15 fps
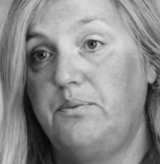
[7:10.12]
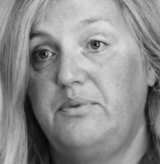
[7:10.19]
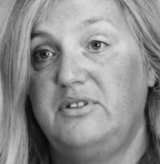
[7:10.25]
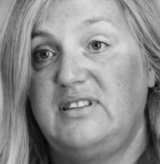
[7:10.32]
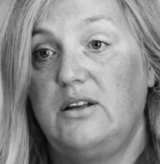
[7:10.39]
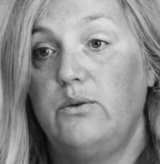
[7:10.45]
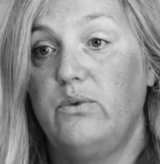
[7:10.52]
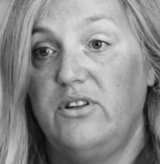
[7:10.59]

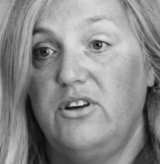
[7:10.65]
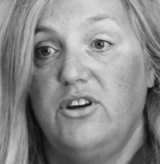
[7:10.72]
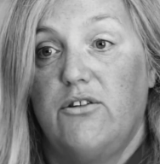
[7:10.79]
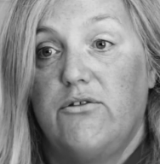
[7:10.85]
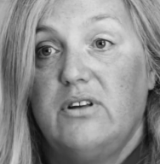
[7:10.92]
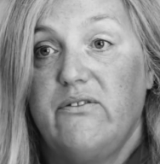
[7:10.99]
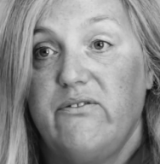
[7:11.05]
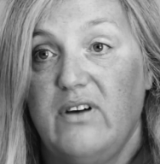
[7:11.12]
present with a
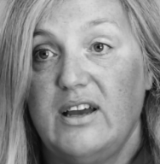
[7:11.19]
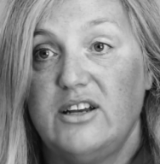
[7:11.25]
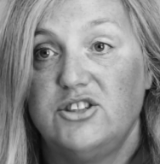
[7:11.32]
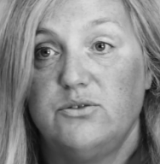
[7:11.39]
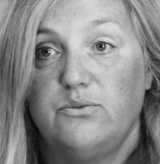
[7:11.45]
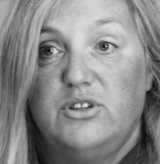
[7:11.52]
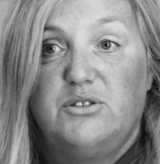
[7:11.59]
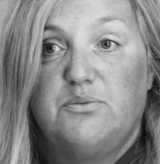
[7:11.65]
urine
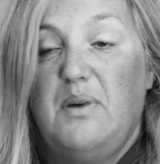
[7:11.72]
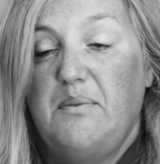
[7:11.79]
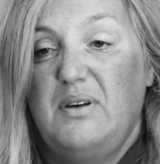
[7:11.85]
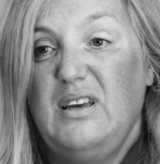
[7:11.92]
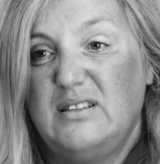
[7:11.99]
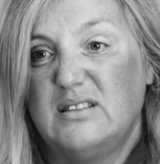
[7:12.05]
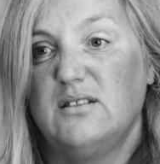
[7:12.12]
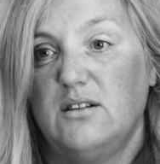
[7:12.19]
infection, which
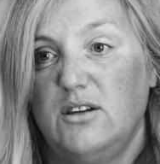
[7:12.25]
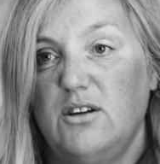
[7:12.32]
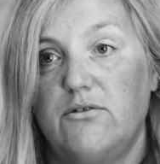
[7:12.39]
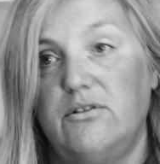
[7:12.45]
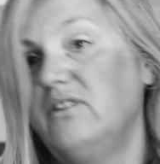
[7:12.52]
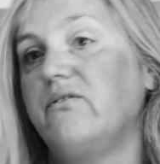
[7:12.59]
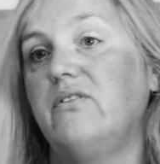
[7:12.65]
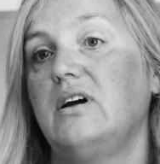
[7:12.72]
maybe isn't a
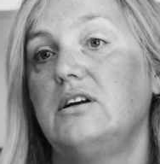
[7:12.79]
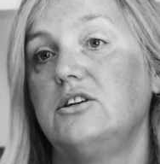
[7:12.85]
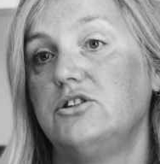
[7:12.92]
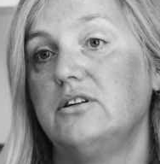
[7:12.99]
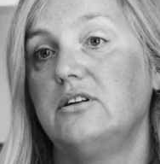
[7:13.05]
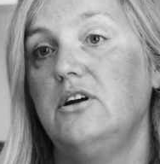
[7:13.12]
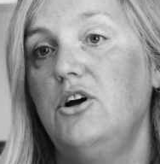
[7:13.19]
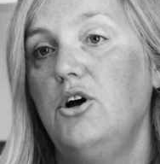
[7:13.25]
urine infection.